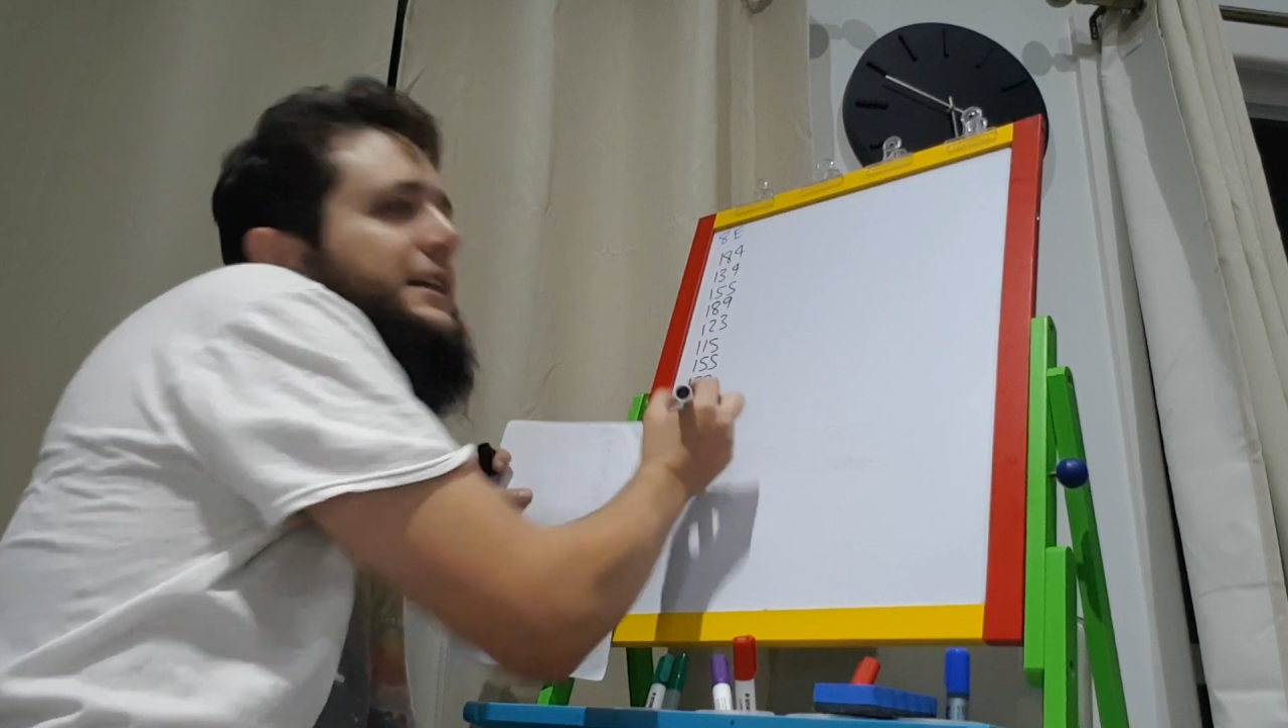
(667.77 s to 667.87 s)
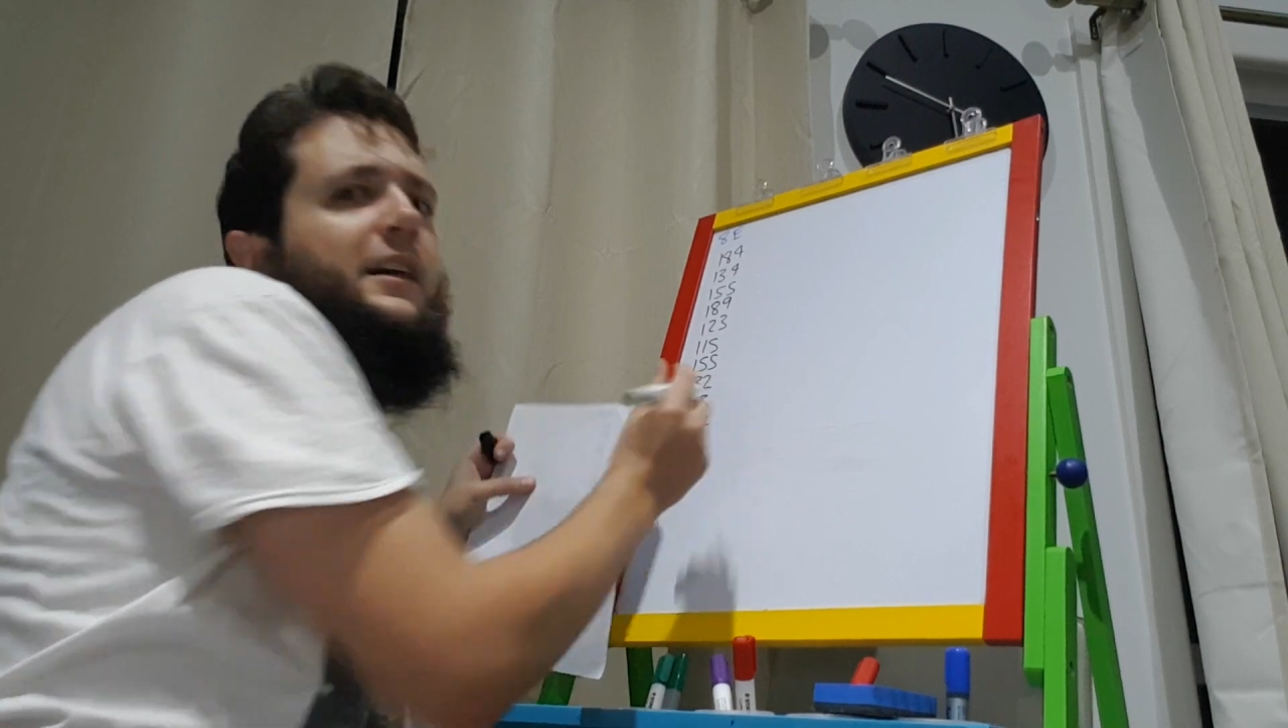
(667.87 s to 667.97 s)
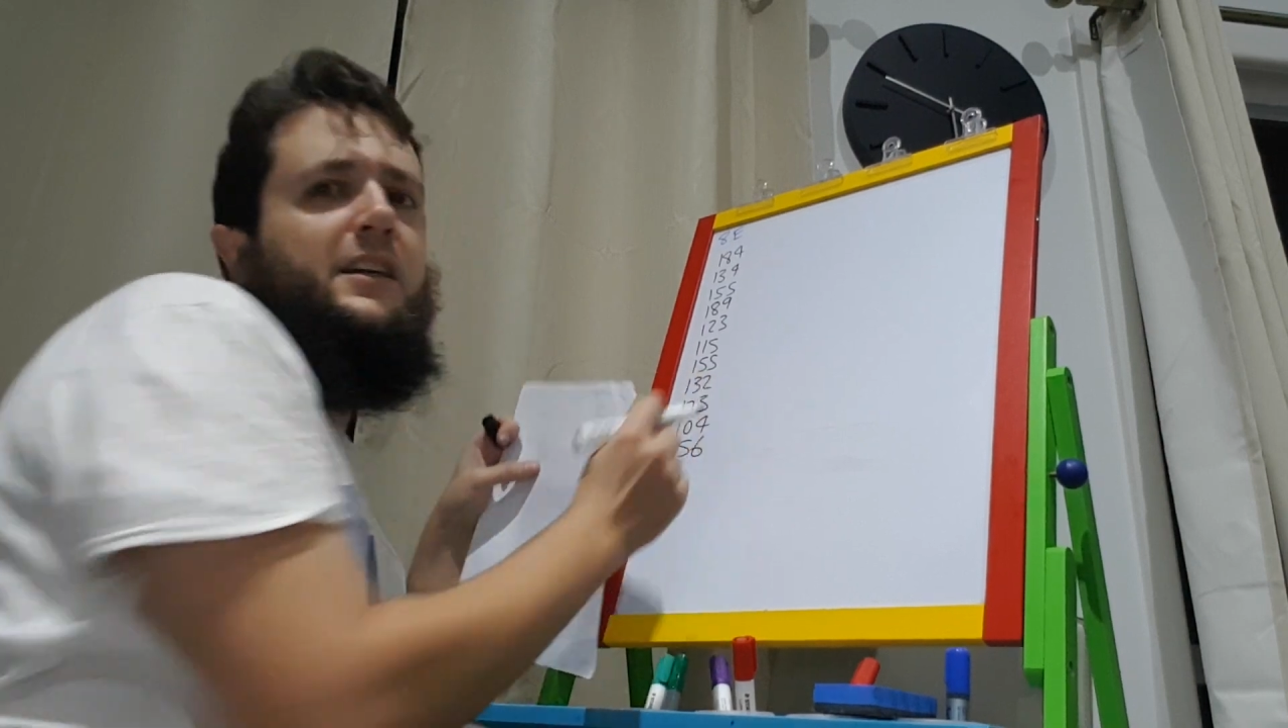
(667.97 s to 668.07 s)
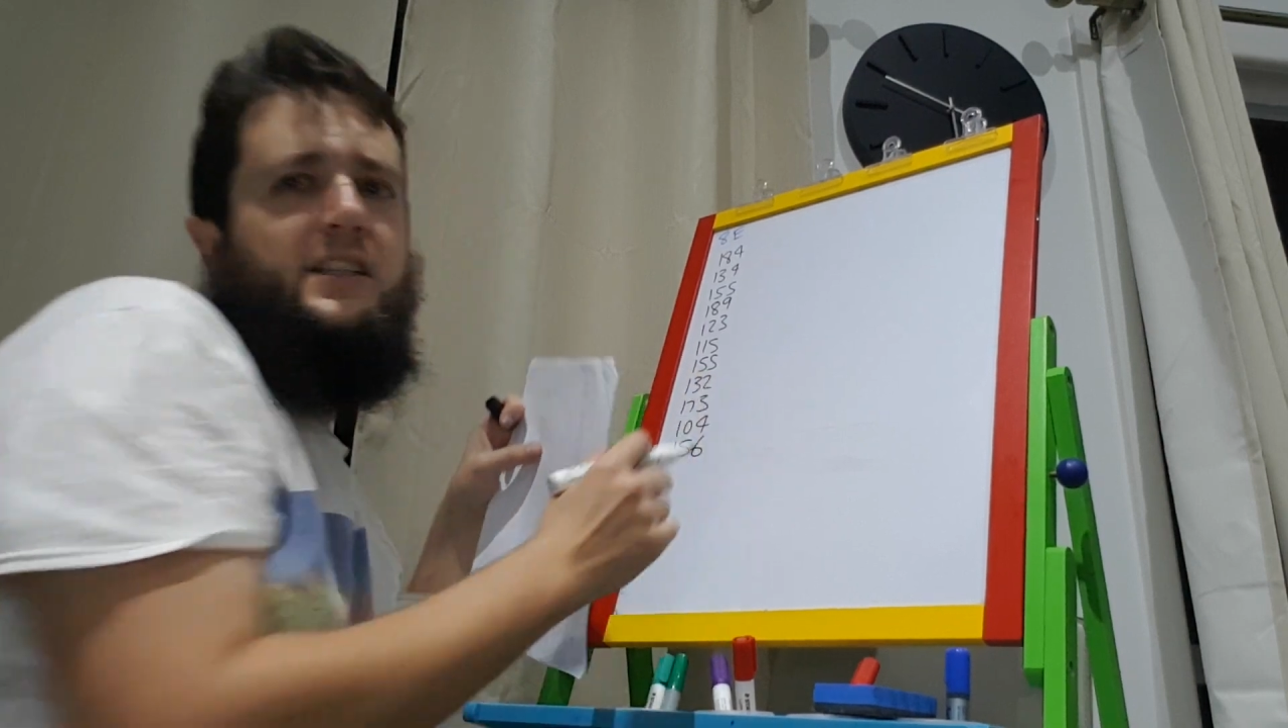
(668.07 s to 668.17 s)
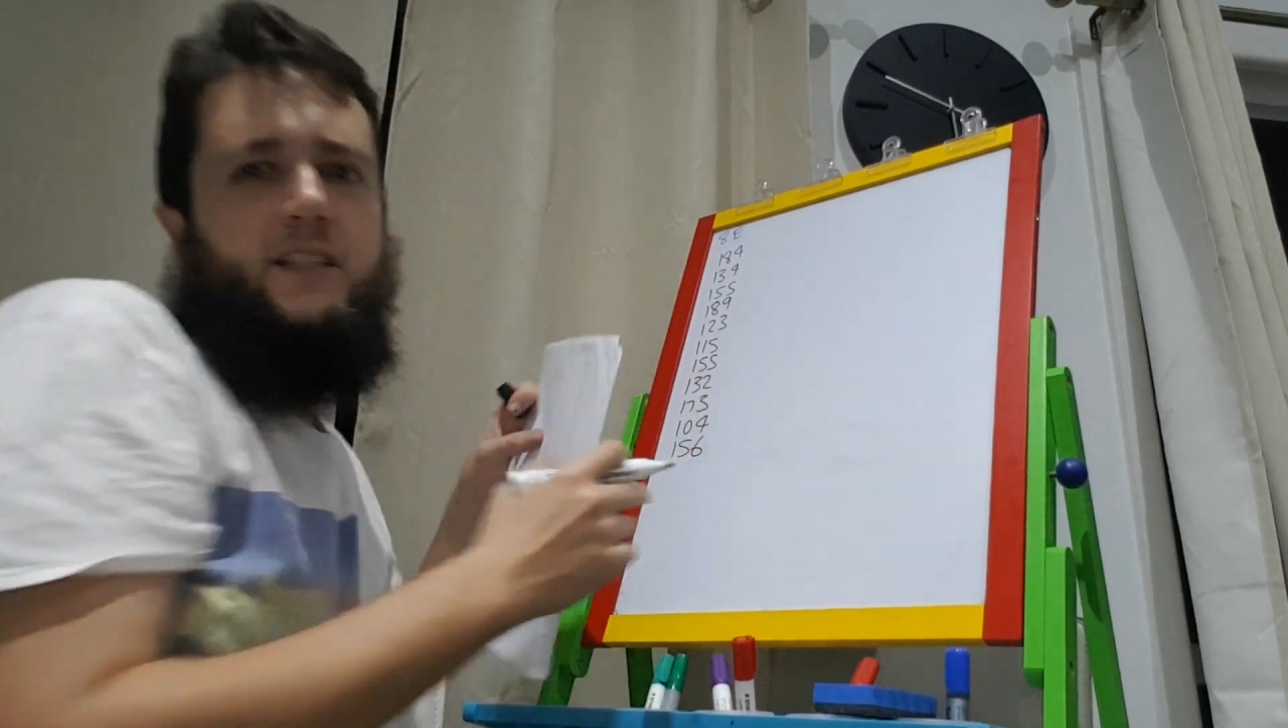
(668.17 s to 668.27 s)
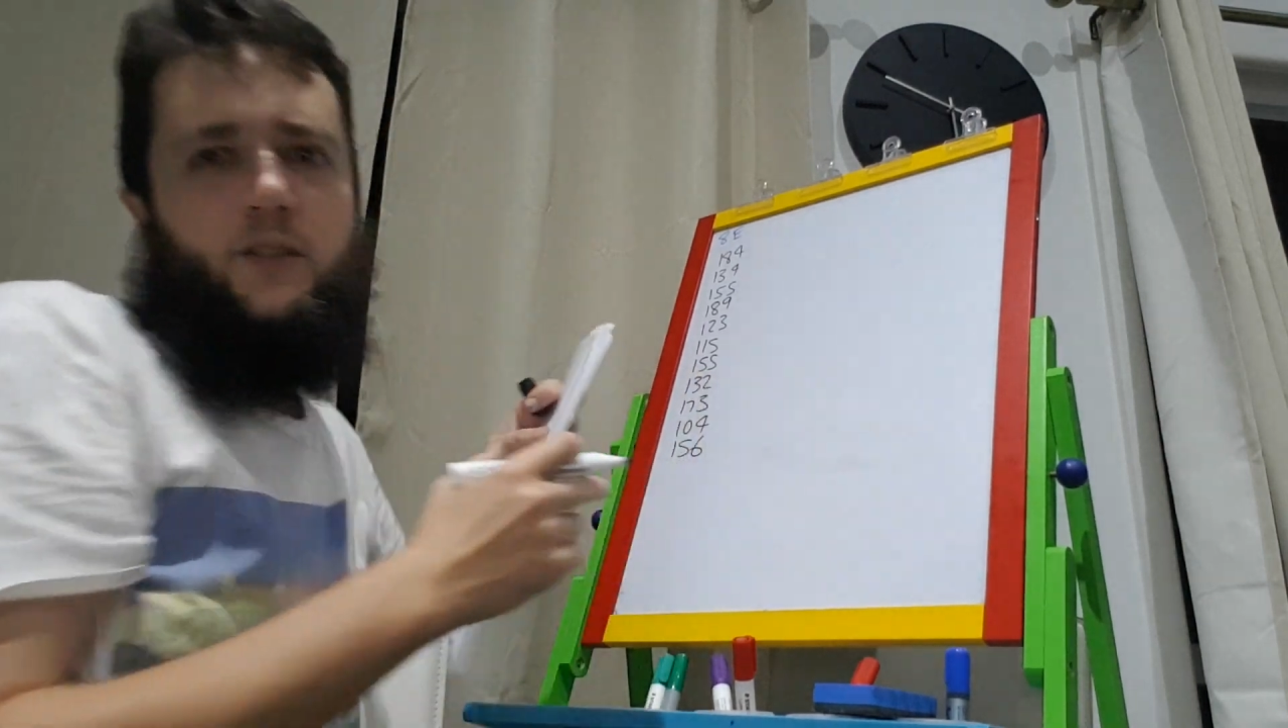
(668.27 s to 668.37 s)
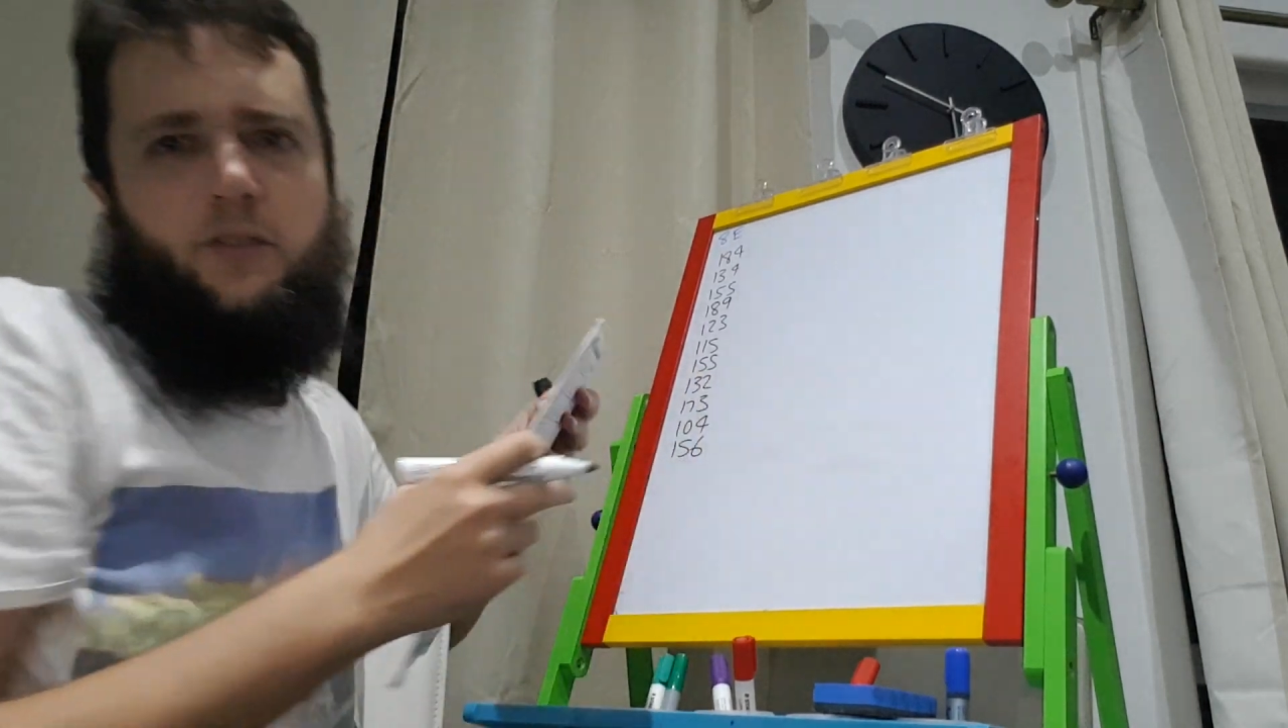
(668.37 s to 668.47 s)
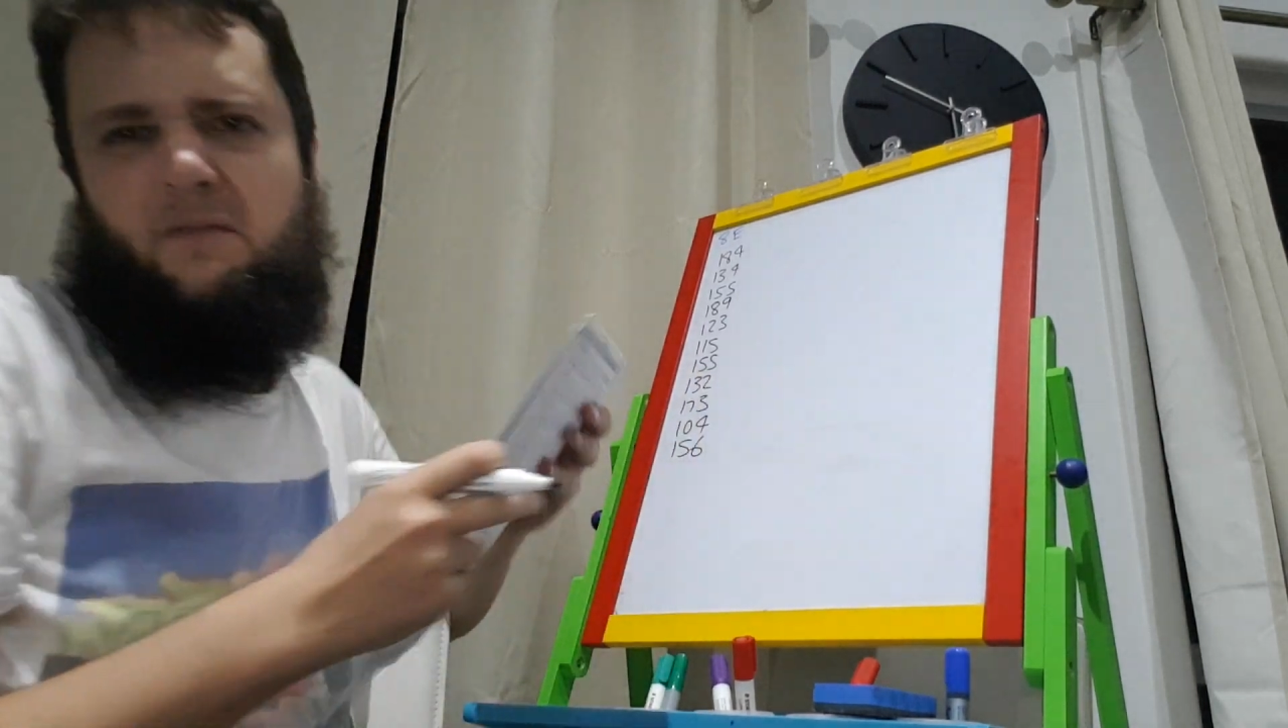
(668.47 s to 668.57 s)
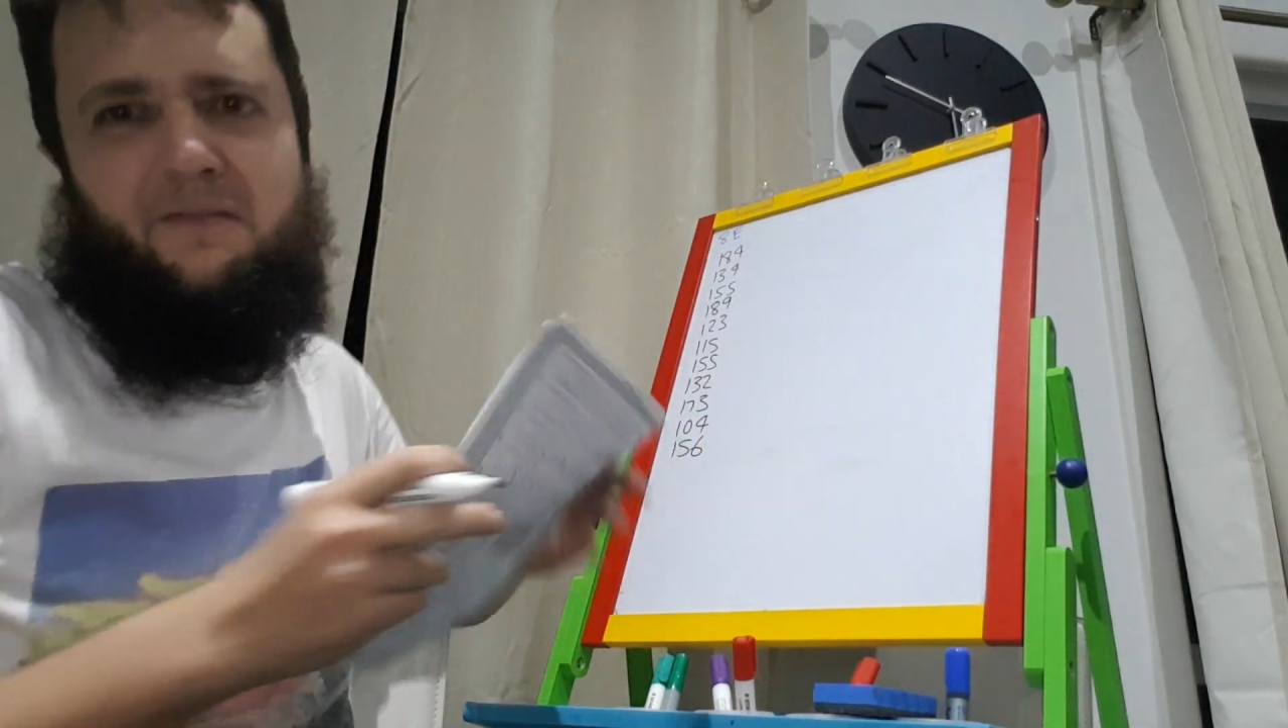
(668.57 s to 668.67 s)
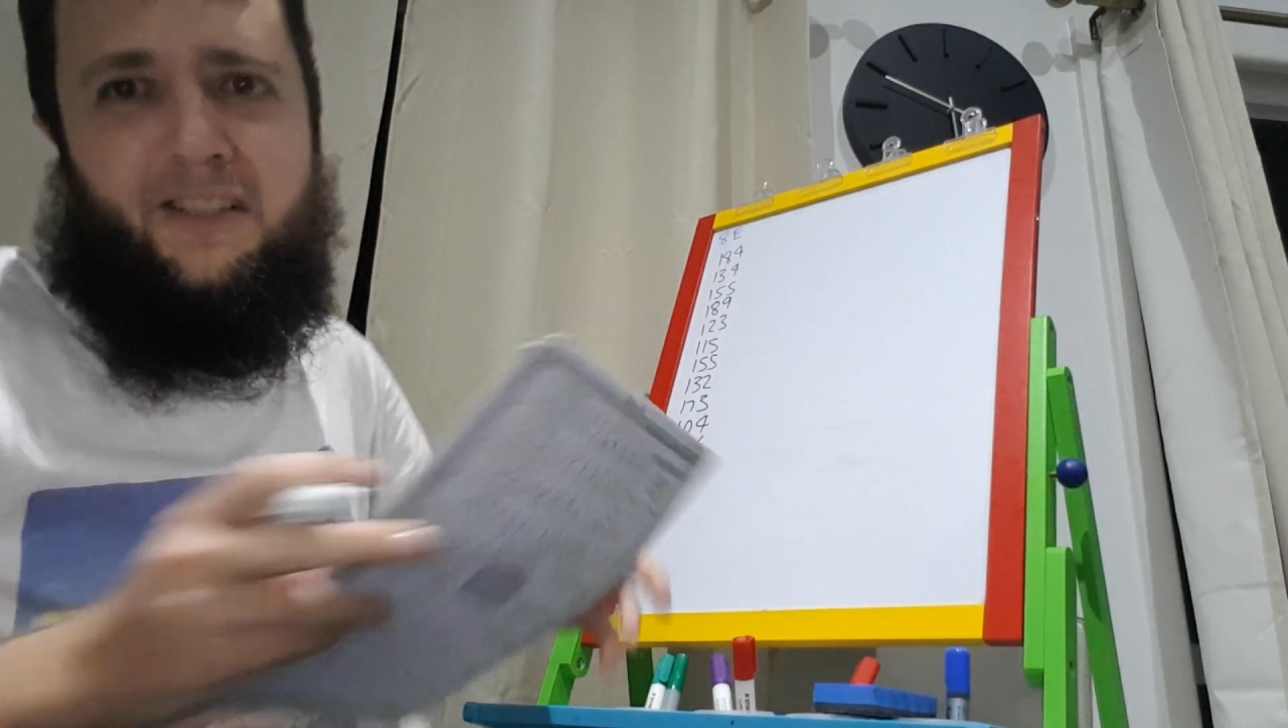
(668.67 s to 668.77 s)
I just
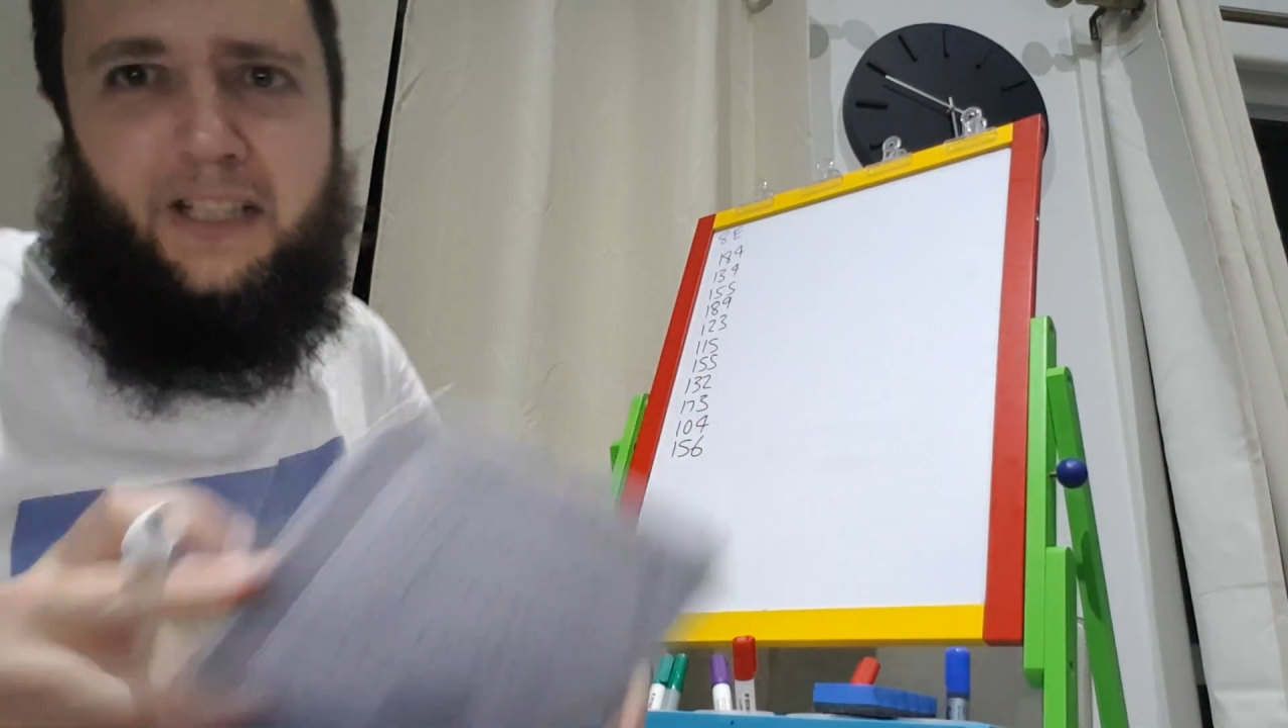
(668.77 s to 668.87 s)
thought